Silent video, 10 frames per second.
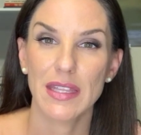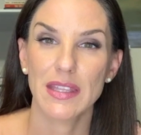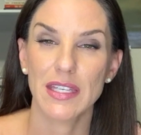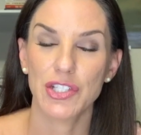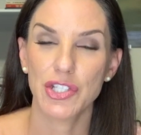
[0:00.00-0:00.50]

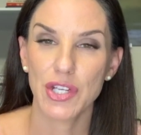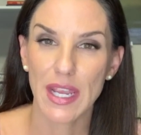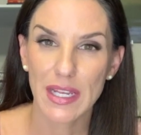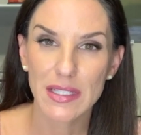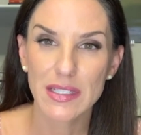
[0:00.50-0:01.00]
the
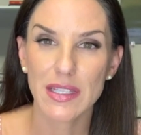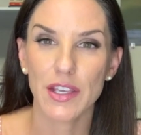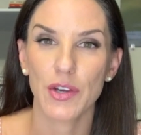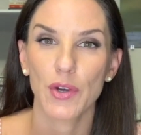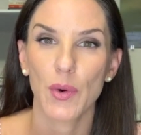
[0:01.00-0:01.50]
chance
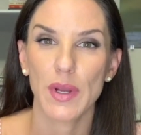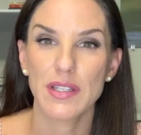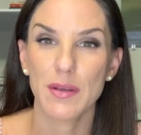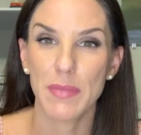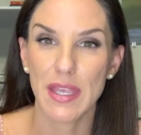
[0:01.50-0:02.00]
that you're going
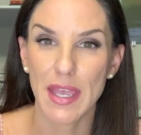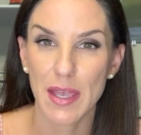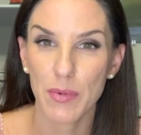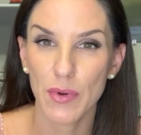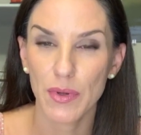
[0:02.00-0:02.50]
to be
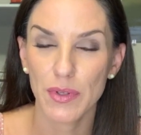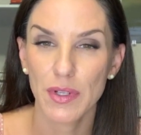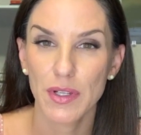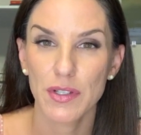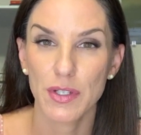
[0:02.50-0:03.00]
able
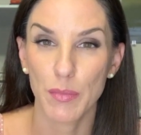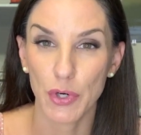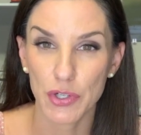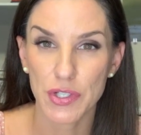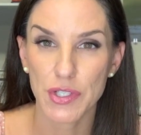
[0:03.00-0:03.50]
to
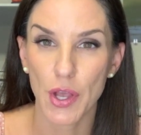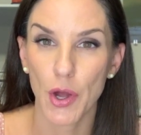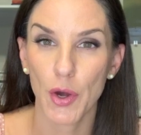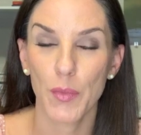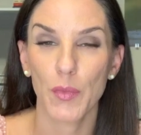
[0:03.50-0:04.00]
purchase a
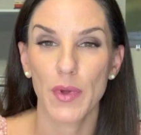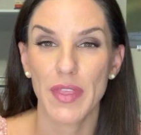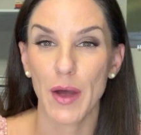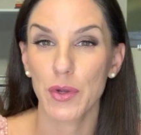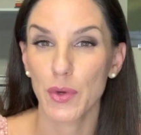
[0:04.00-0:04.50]
home
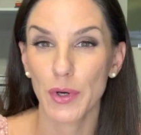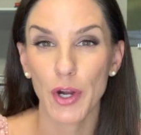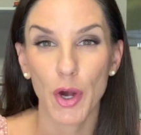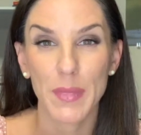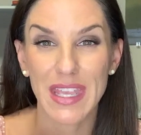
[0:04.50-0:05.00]
without your
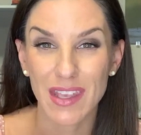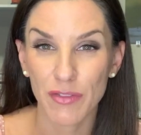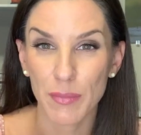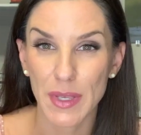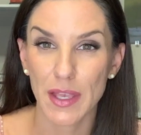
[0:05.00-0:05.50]
home
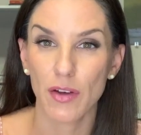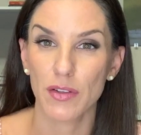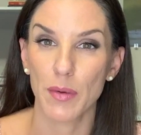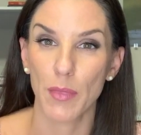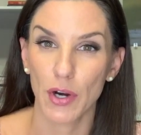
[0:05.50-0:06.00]
even being
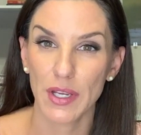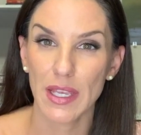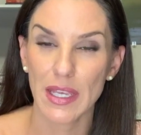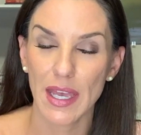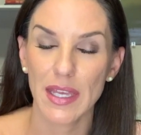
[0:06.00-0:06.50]
on the
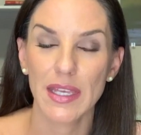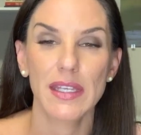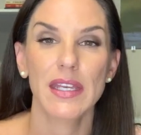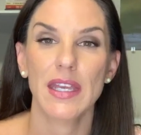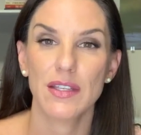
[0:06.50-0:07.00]
market yet
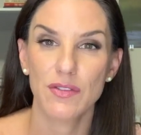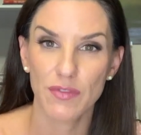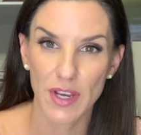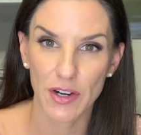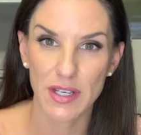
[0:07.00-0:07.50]
is
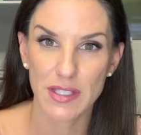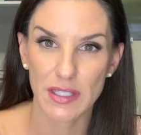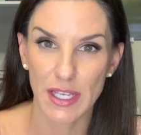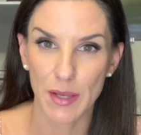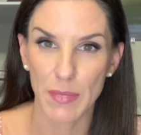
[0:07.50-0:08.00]
very
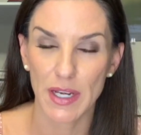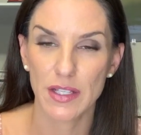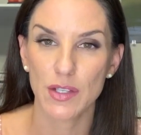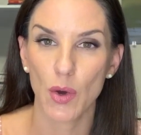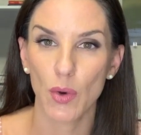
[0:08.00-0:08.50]
slim, and
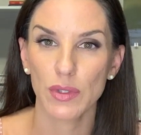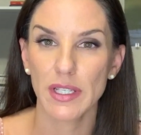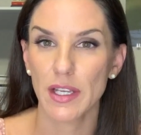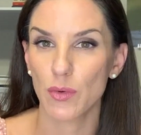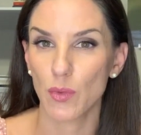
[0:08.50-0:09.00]
it's
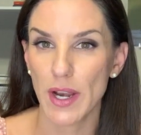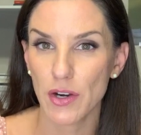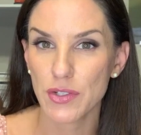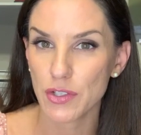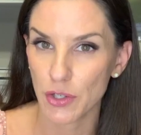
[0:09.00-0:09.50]
only in
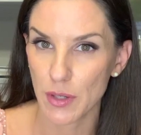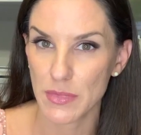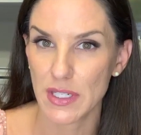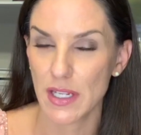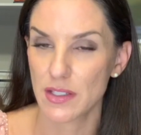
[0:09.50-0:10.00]
rare
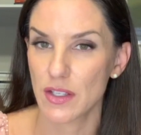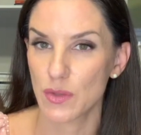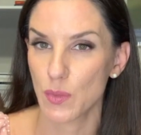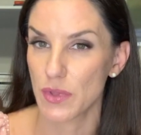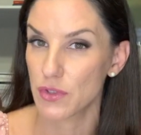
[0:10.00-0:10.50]
circumstances
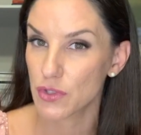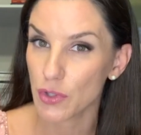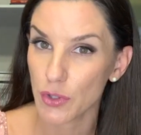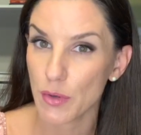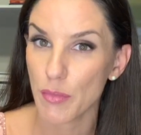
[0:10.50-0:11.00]
with
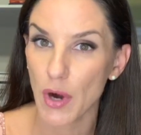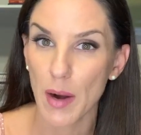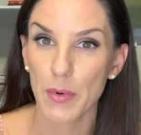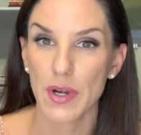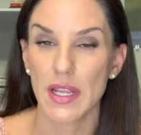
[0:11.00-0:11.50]
certain
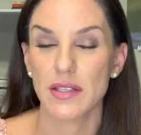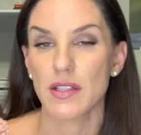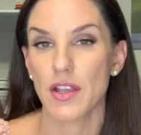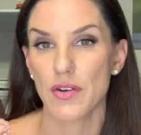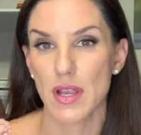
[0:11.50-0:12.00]
properties
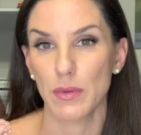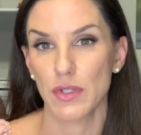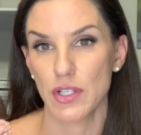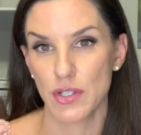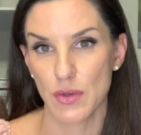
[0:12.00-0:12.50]
that you're able
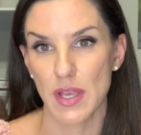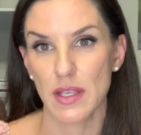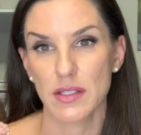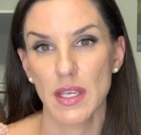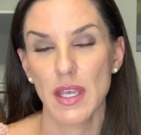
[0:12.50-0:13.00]
to do this.